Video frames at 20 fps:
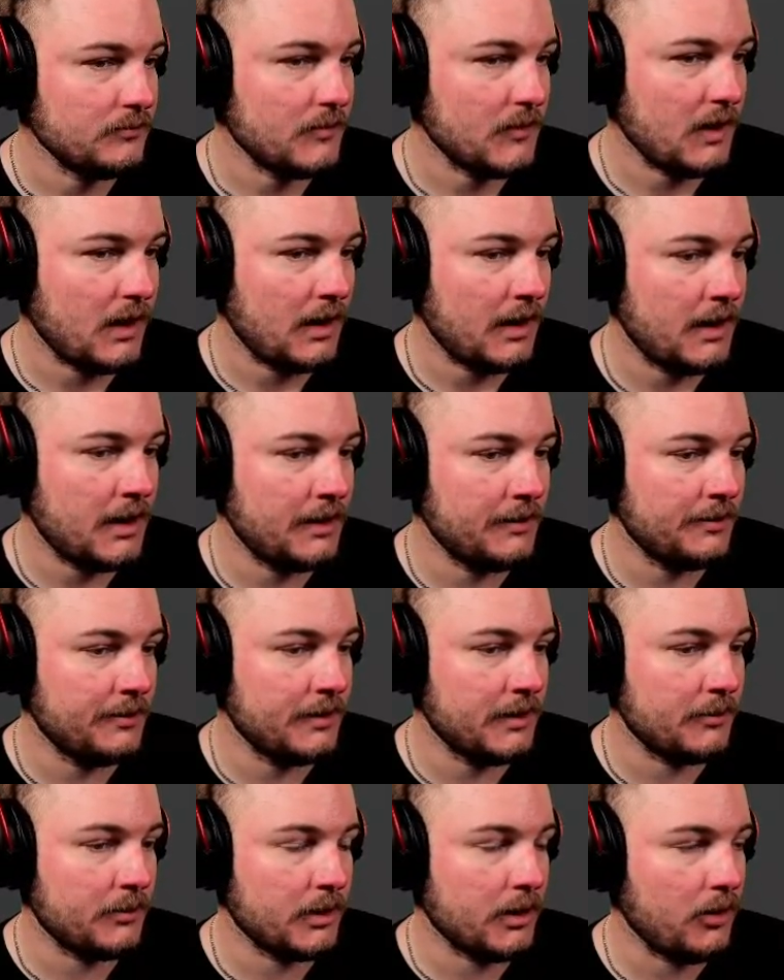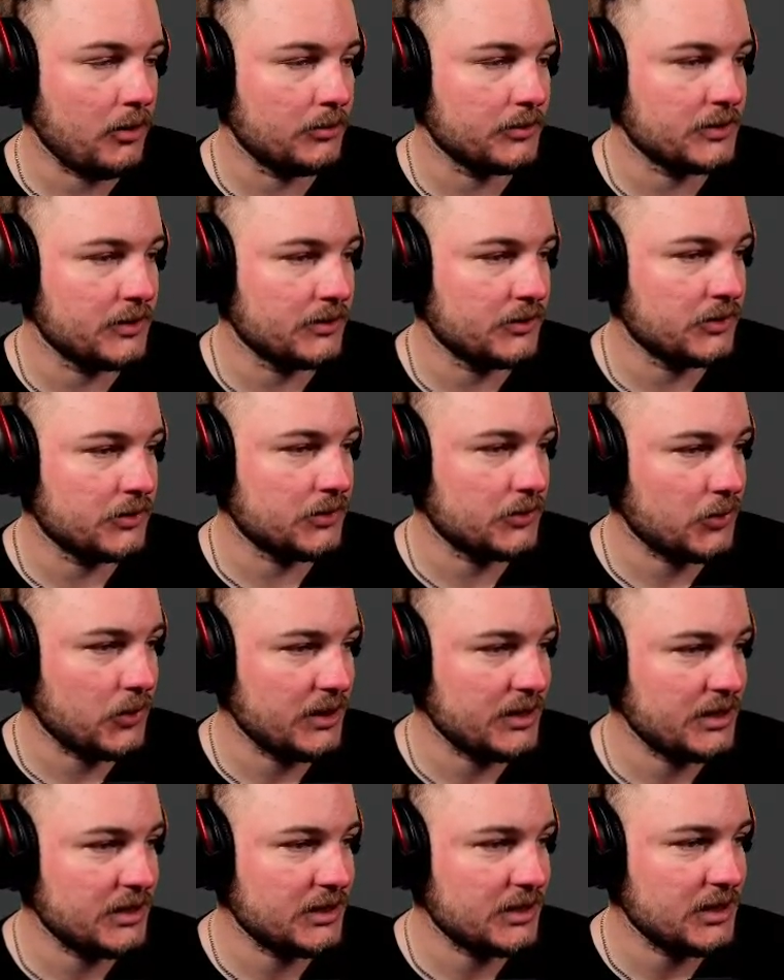And there we go. So
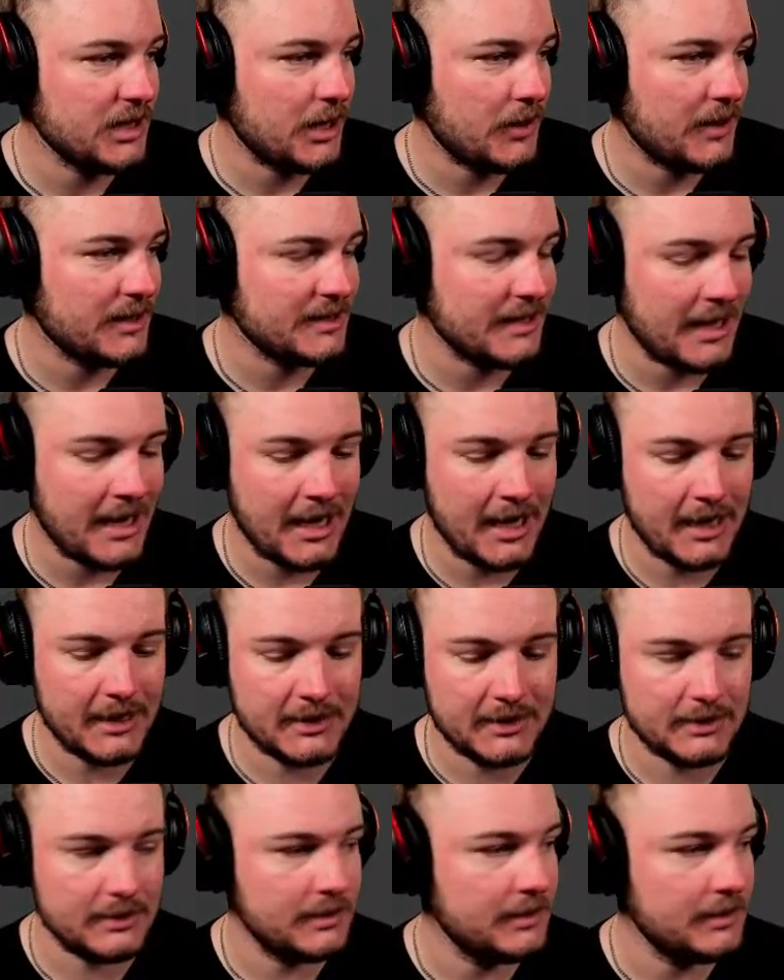Twitch now has ads.